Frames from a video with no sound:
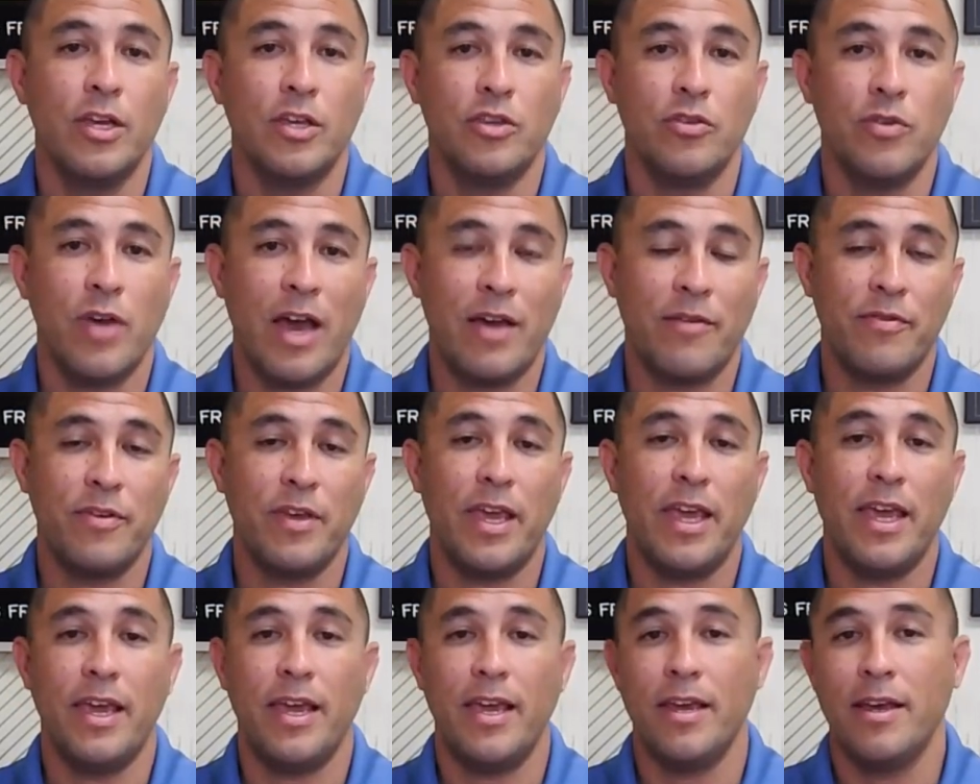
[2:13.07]
you have
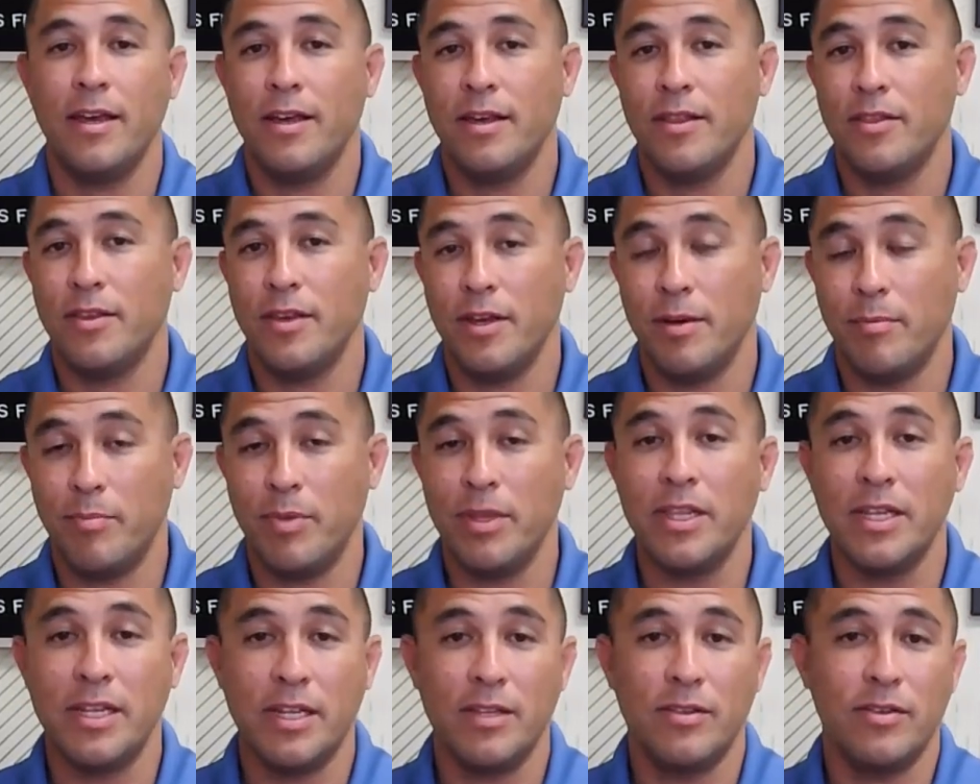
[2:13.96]
a the
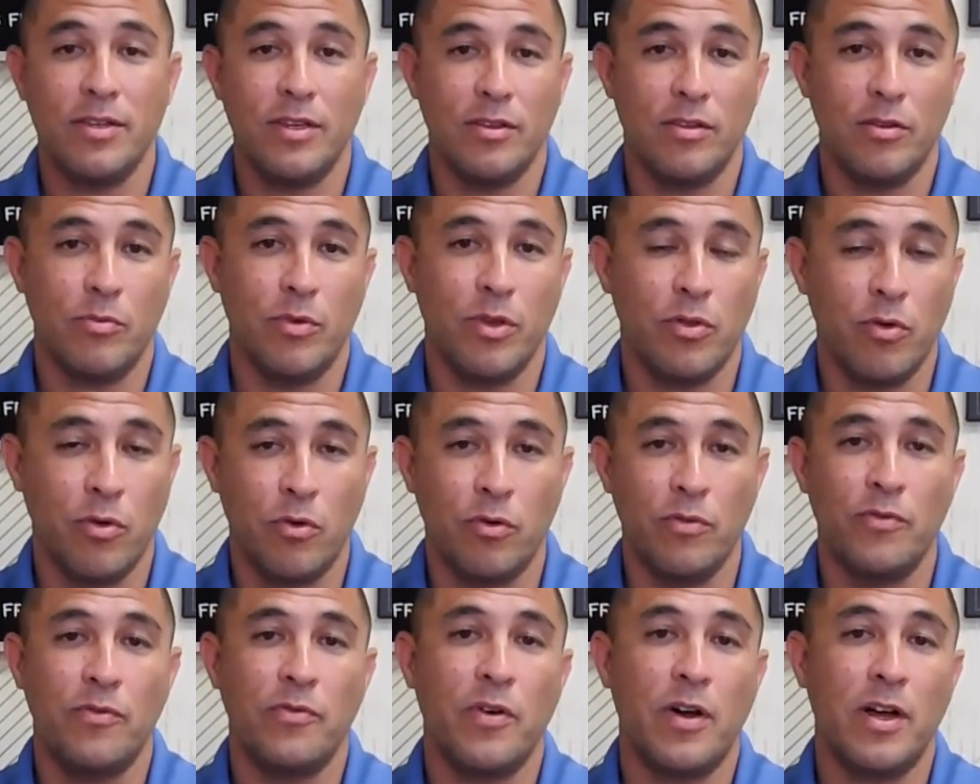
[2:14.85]
ability to either
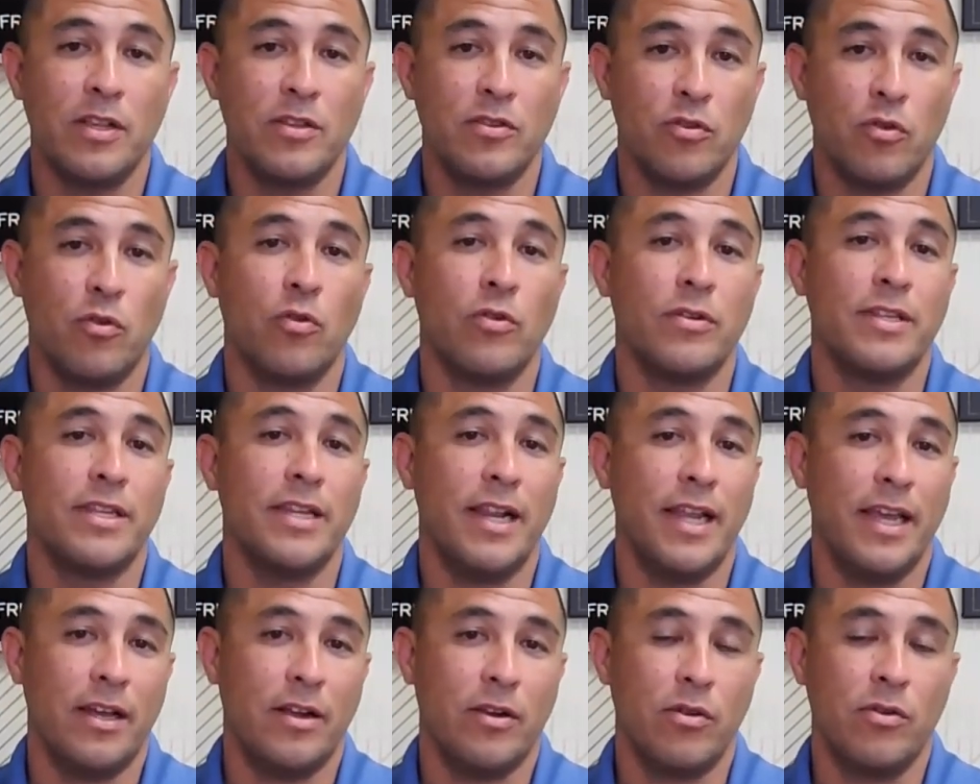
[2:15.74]
withhold funds or
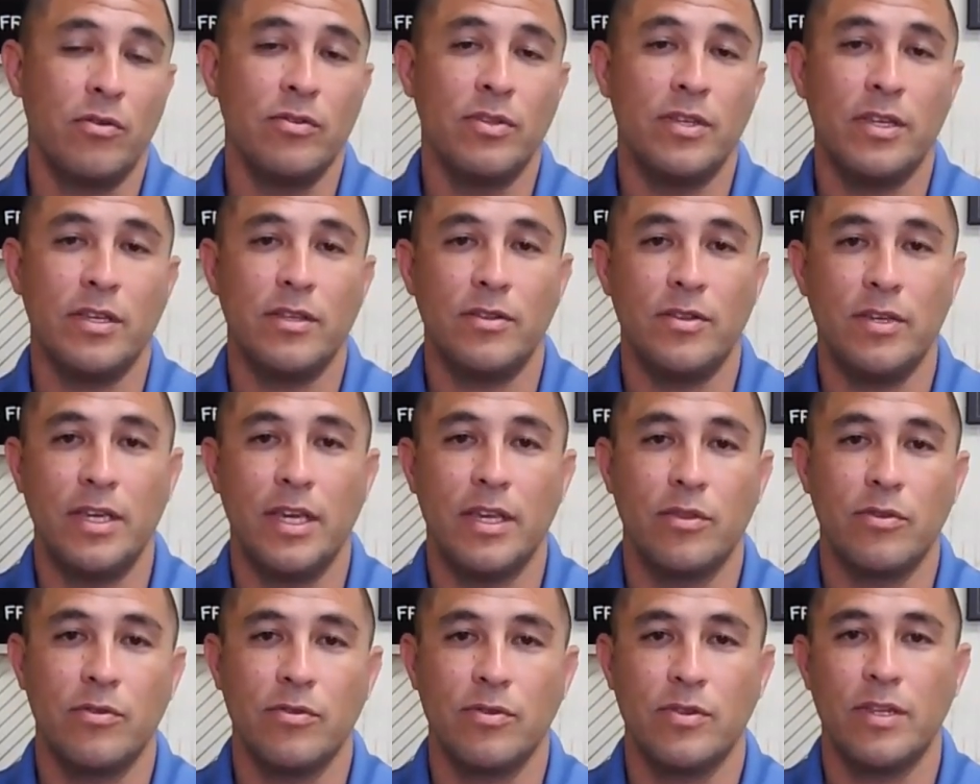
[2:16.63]
delay closing to
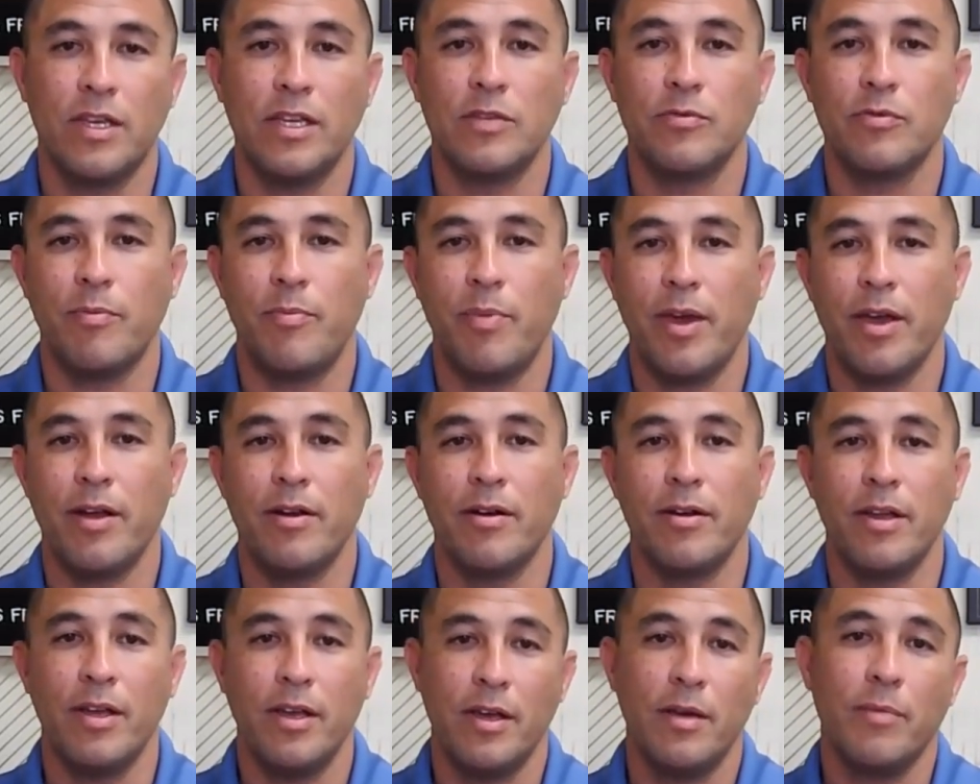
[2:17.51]
get those things
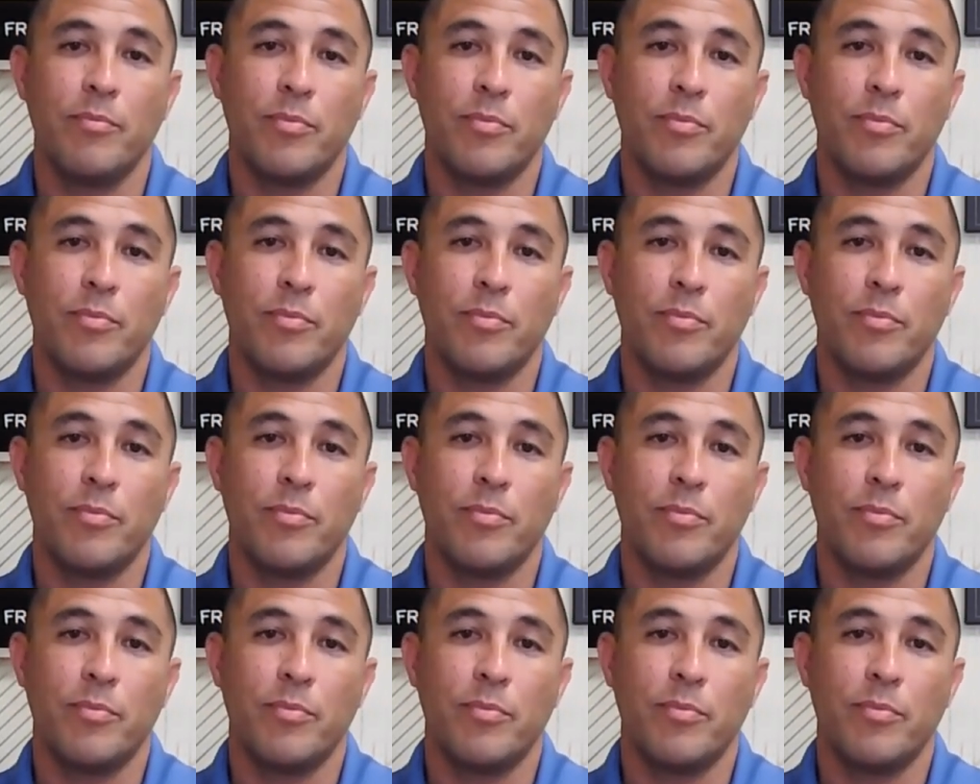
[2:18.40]
repaired